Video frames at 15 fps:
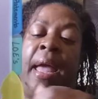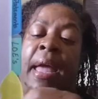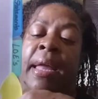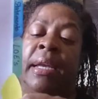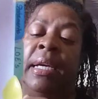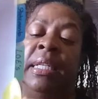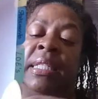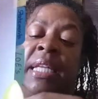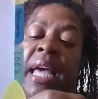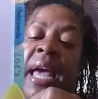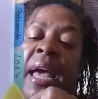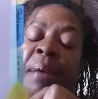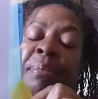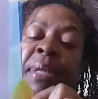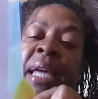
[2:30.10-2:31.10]
and a
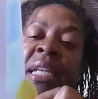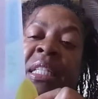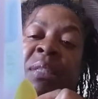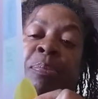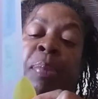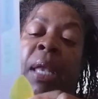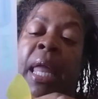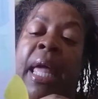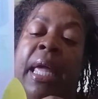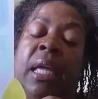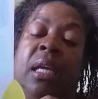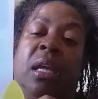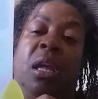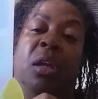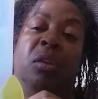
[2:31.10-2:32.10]
tab that is
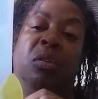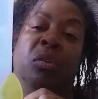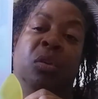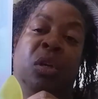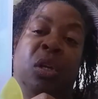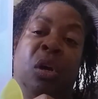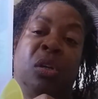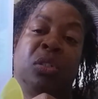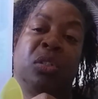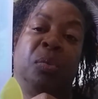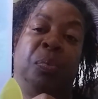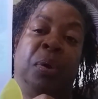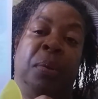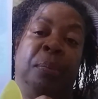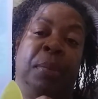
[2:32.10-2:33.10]
blank. You can also
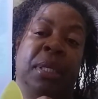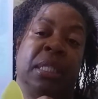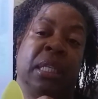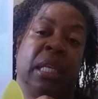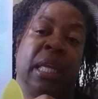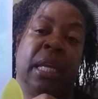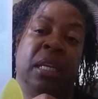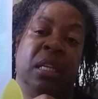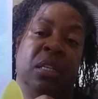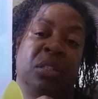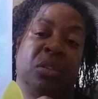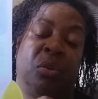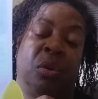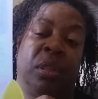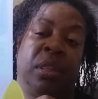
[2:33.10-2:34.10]
put
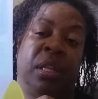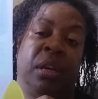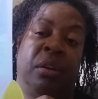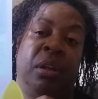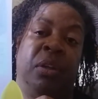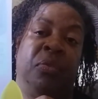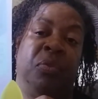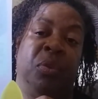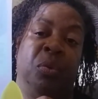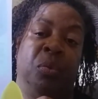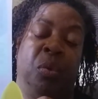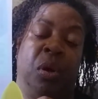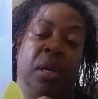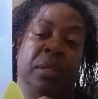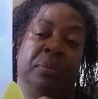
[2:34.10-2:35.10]
miscellaneous on there if you
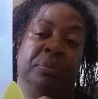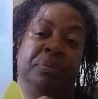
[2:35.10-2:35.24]
want.